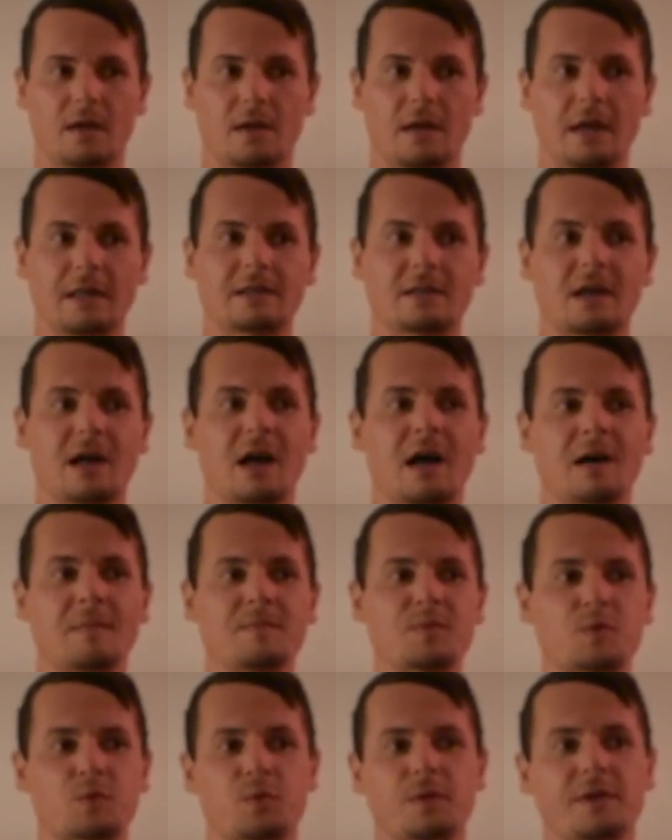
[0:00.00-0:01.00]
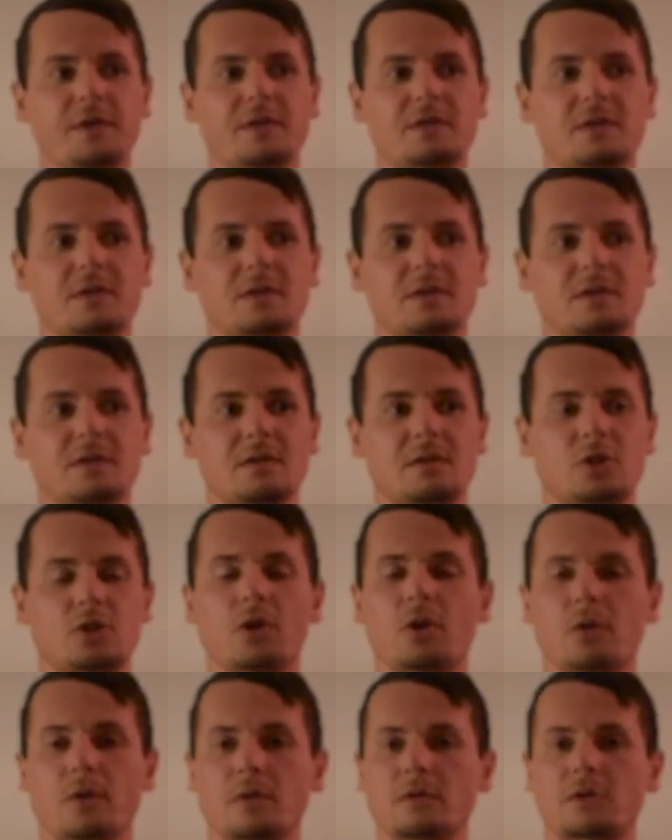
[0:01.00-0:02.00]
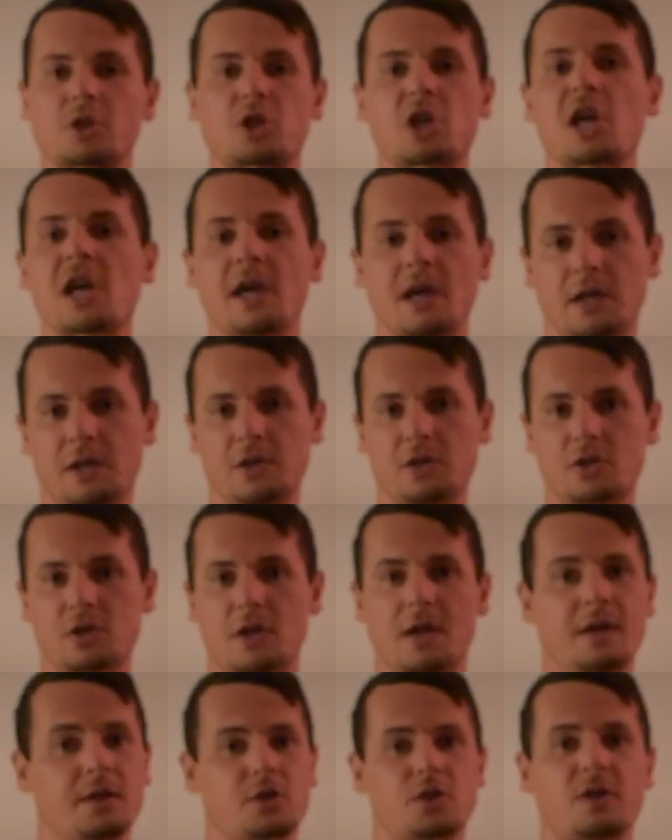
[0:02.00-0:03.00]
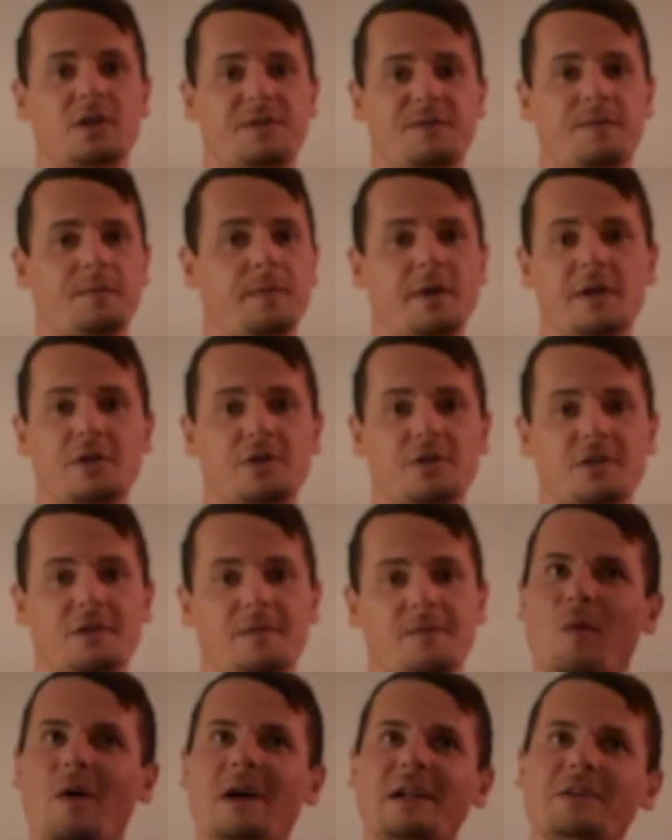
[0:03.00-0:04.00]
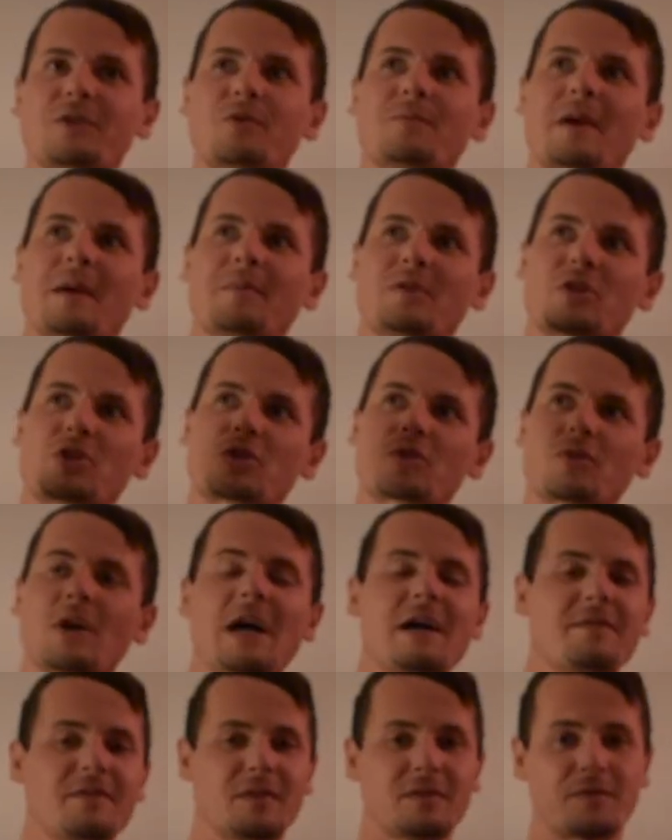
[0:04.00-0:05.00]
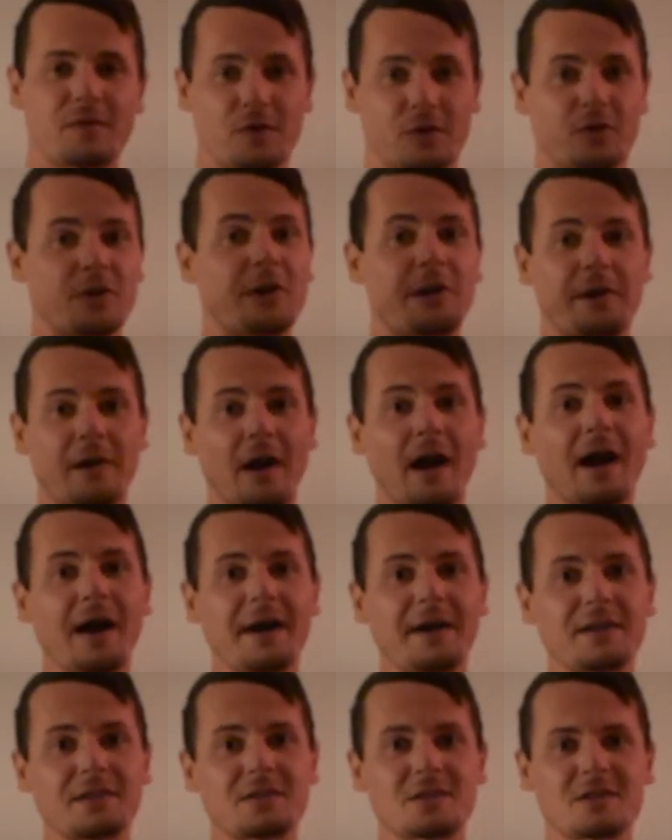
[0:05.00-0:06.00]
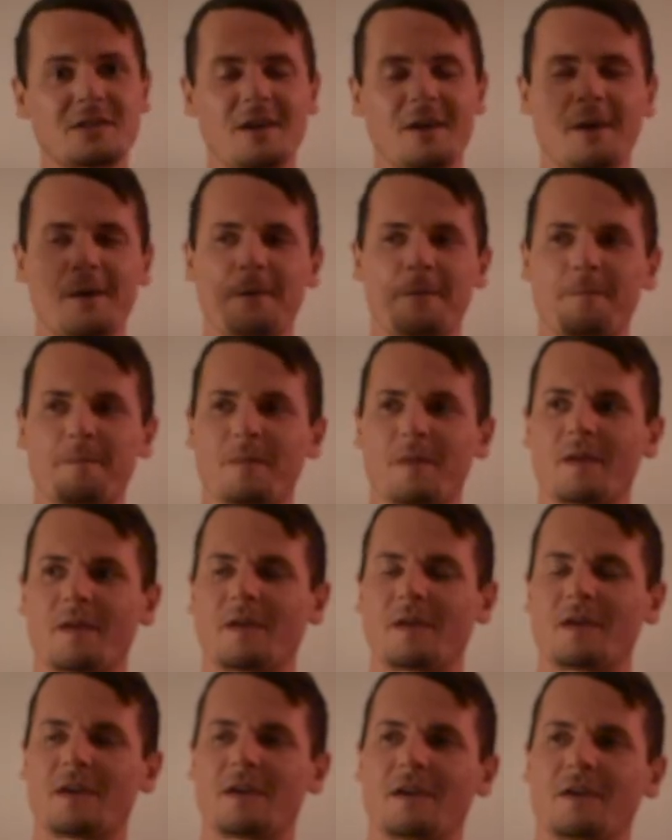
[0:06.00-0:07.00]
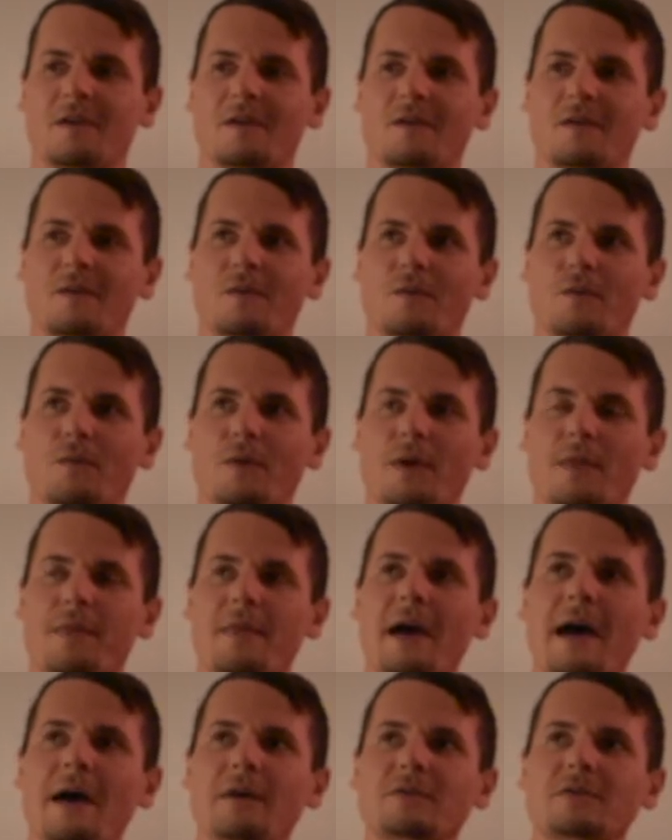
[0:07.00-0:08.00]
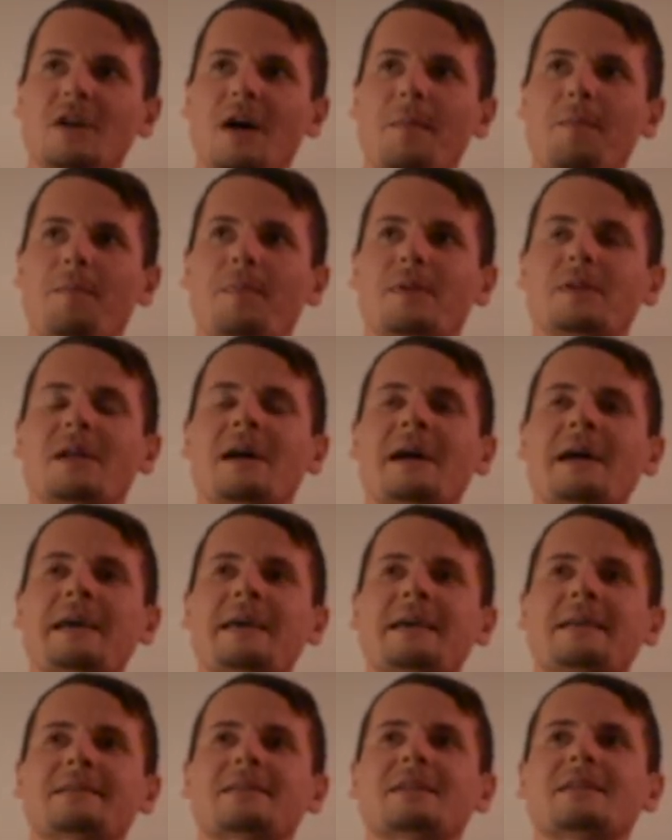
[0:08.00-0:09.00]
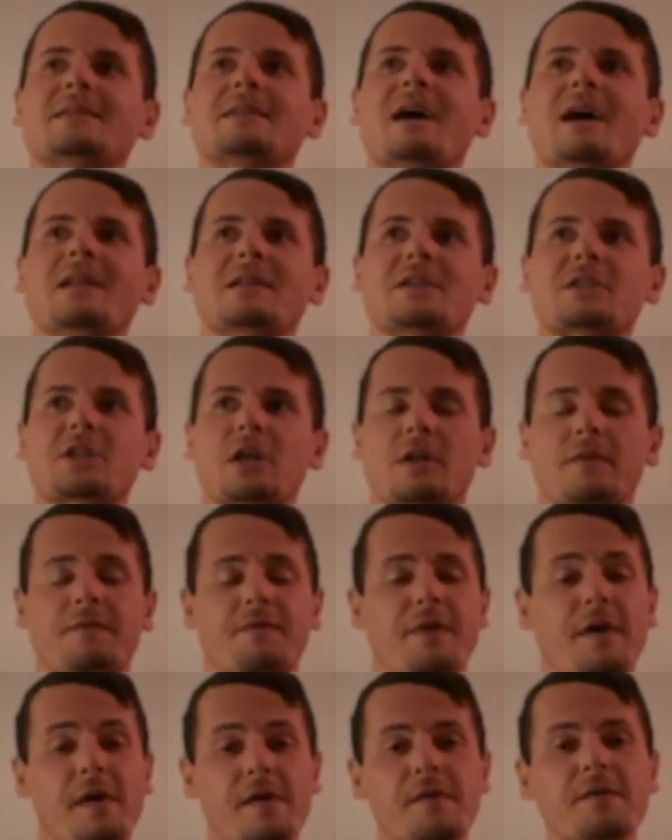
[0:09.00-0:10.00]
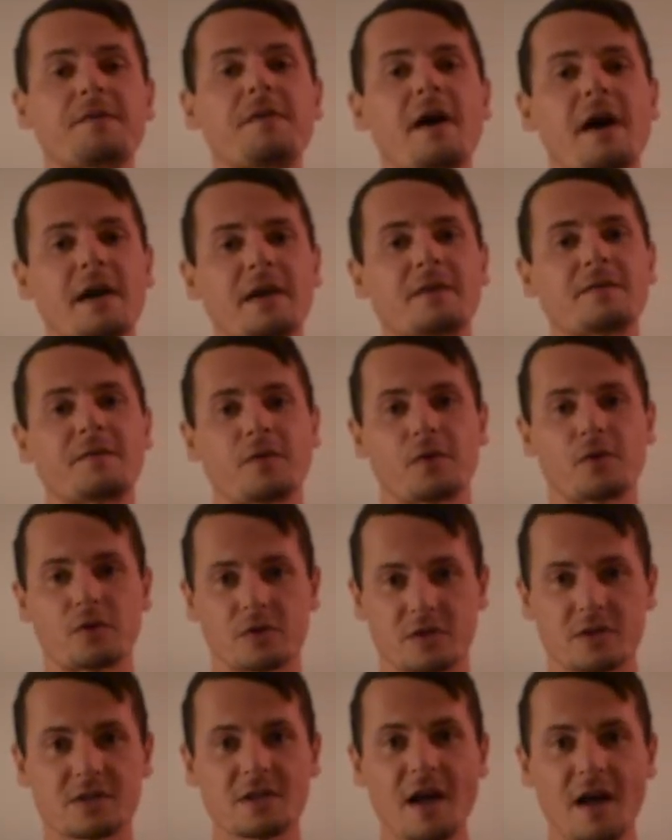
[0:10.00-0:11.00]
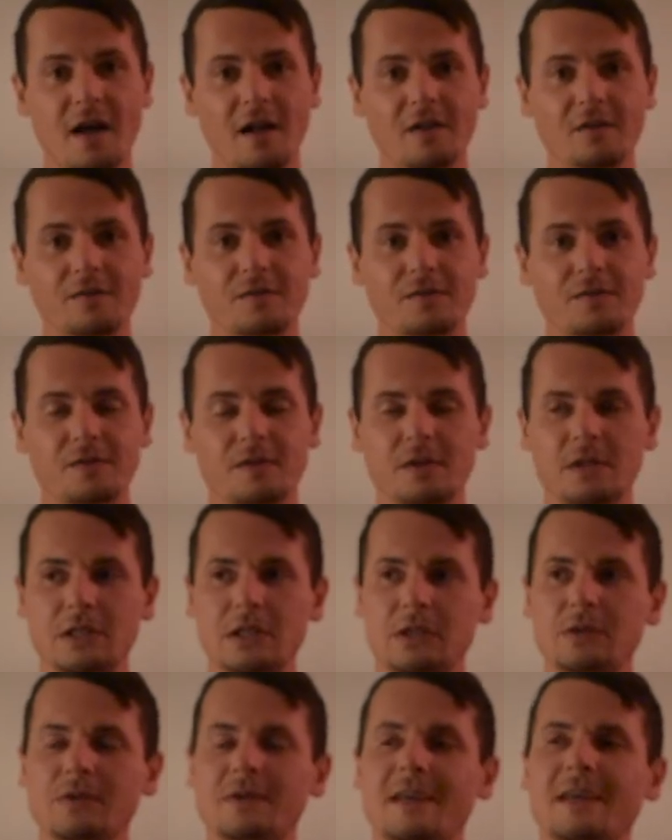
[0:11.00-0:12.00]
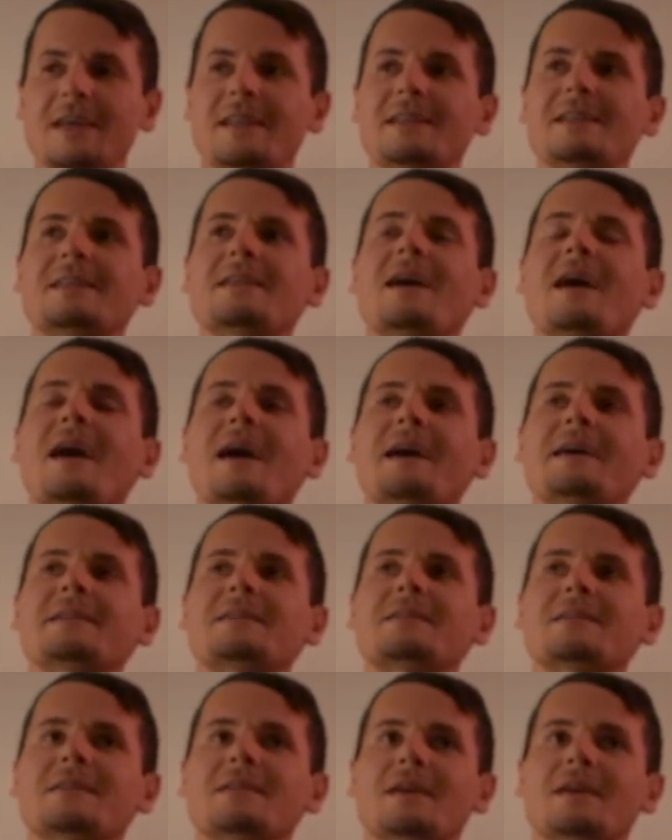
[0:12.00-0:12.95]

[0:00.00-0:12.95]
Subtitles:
it comes with total change and transformation. While you may be striving for greater heights, without applying the knowledge and verifying for yourself, you cannot